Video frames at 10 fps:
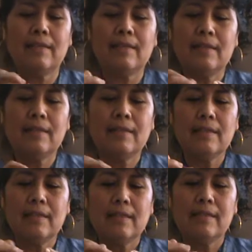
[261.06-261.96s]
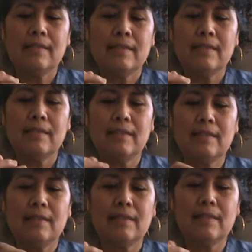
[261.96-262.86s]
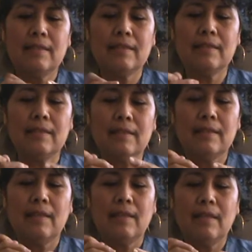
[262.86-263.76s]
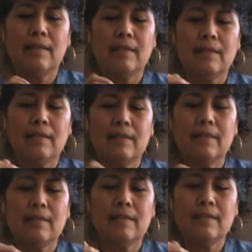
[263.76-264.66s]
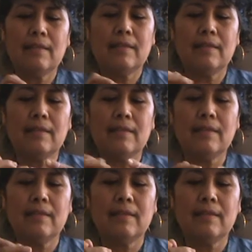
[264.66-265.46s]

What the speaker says: Nothing is said.